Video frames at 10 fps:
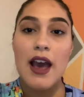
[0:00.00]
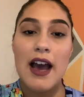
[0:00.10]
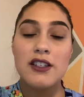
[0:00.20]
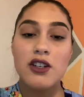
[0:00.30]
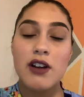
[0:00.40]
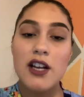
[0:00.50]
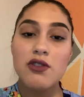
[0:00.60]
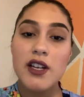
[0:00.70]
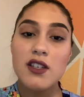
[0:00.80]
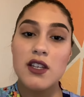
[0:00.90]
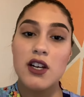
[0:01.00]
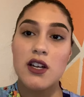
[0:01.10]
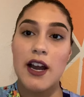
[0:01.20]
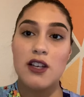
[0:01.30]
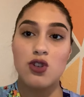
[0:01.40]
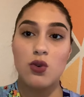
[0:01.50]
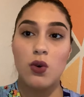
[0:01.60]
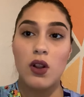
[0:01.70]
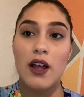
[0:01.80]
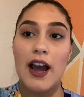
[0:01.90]
As a graduating senior in high
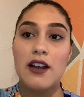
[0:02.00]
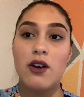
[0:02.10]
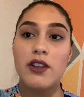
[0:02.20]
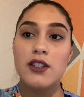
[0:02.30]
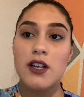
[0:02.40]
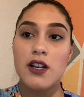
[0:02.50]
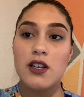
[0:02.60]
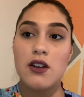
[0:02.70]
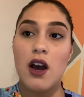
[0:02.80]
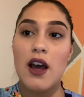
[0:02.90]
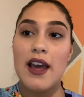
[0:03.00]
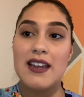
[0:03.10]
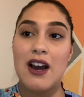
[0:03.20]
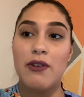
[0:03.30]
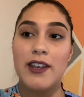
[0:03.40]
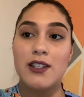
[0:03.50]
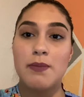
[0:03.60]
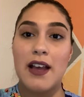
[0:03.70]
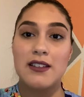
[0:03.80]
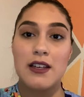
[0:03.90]
school, I know this year did not end how we
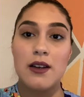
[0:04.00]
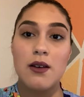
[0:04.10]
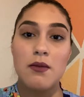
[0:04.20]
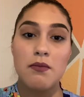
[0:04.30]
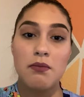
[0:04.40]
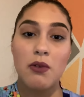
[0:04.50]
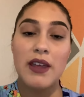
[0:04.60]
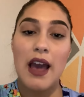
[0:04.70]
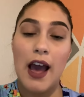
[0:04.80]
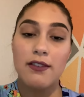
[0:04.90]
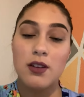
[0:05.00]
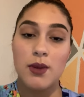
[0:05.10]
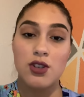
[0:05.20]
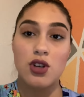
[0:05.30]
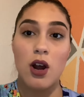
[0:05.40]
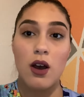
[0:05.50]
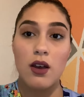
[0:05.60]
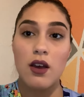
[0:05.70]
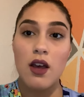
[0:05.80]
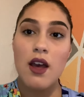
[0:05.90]
expected, but we have to be strong.
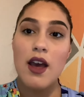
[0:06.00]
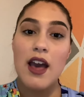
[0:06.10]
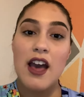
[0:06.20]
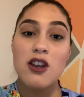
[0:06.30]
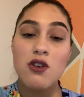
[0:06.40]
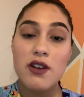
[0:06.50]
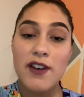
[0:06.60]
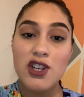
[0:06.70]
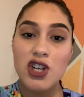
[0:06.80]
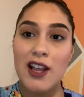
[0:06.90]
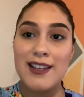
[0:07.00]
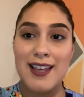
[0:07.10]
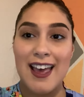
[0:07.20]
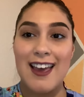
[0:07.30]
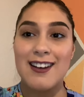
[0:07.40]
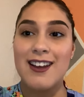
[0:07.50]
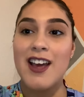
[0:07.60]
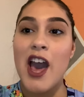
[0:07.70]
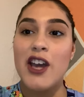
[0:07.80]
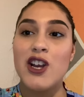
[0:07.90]
A new adventure lies ahead.
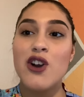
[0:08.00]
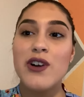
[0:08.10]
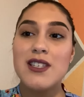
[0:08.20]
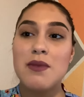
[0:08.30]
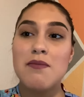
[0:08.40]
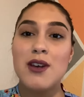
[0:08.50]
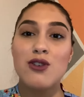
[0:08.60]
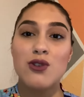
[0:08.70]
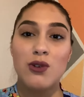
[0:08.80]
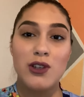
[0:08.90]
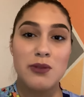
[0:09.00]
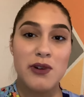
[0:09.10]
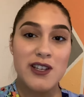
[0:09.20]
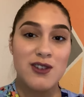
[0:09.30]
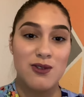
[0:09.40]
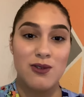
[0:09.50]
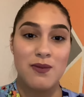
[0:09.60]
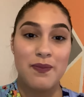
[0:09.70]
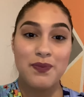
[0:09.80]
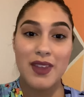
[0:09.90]
You're going to be middle schoolers pretty soon.
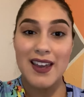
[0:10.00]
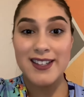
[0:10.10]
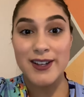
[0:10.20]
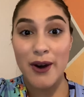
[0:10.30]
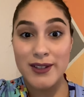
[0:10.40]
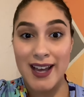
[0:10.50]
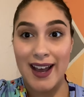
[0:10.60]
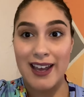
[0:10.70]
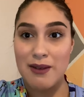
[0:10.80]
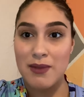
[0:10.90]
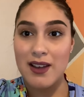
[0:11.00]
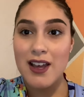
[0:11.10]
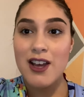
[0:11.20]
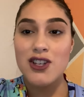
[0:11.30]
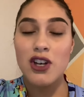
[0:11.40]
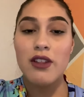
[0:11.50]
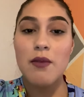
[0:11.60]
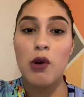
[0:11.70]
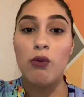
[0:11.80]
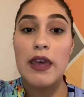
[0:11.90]
It's go time. Show them
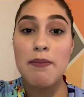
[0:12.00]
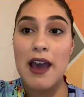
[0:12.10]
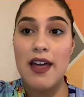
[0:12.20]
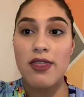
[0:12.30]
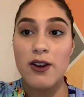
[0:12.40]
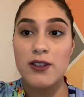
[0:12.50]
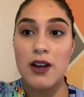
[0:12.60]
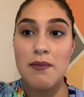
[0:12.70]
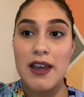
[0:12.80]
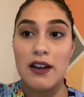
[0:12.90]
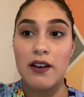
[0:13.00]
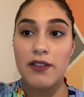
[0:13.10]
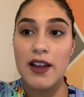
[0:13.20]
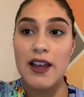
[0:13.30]
what we Panthers are made of.